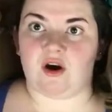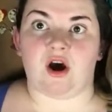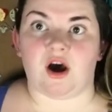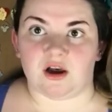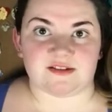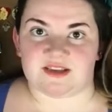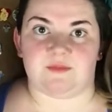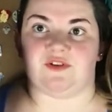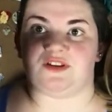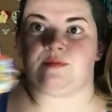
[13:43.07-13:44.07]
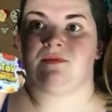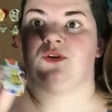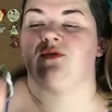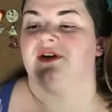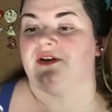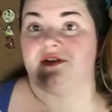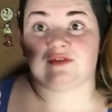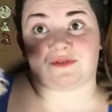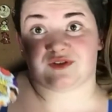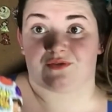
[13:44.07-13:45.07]
all summer to promote
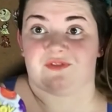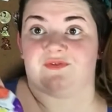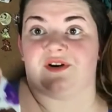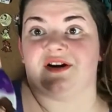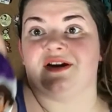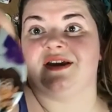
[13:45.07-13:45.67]
Toy Story 4,